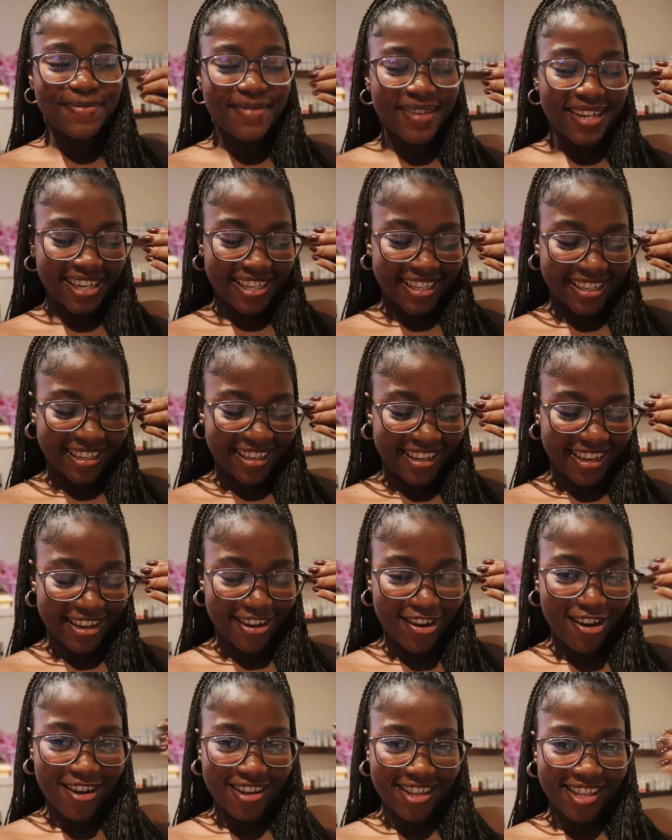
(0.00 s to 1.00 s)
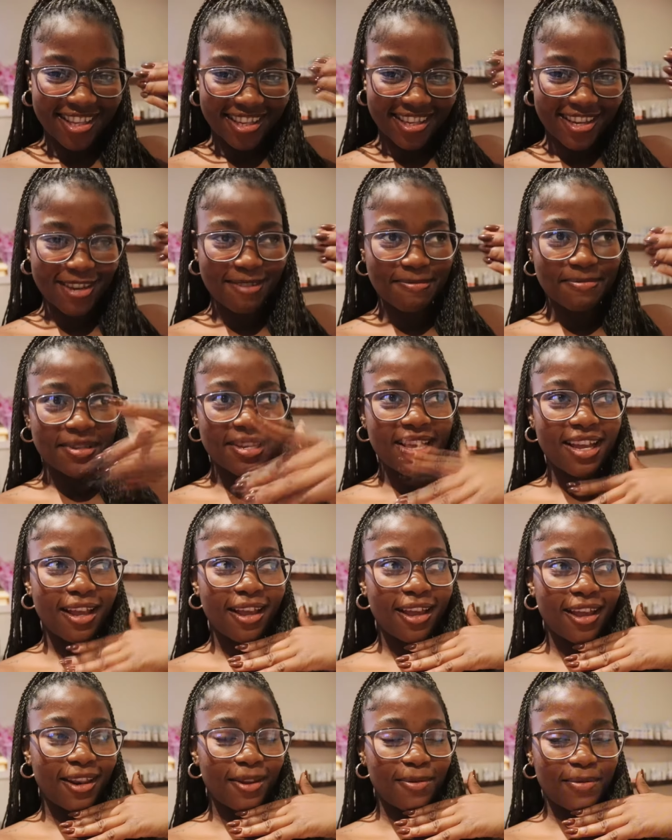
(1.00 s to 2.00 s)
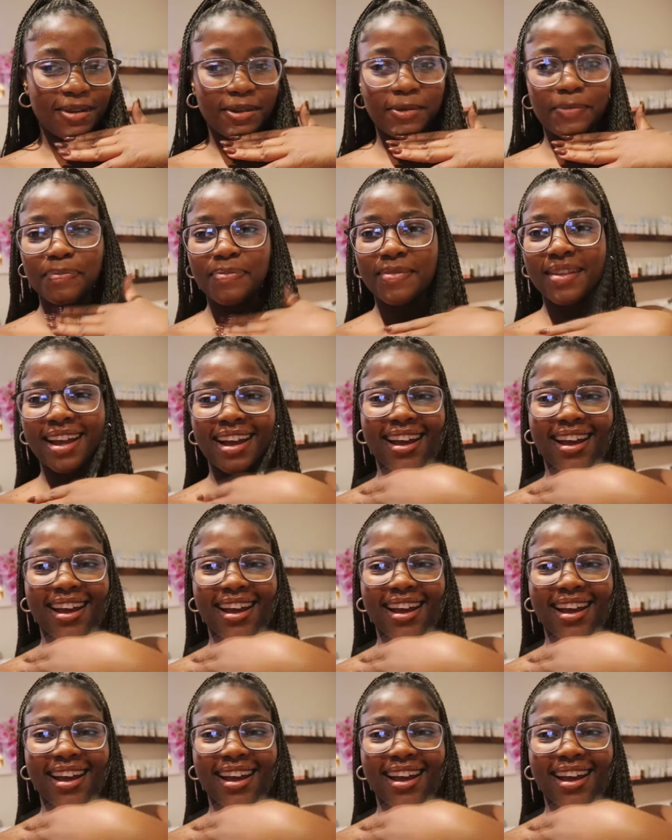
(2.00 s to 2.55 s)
what a concept anyway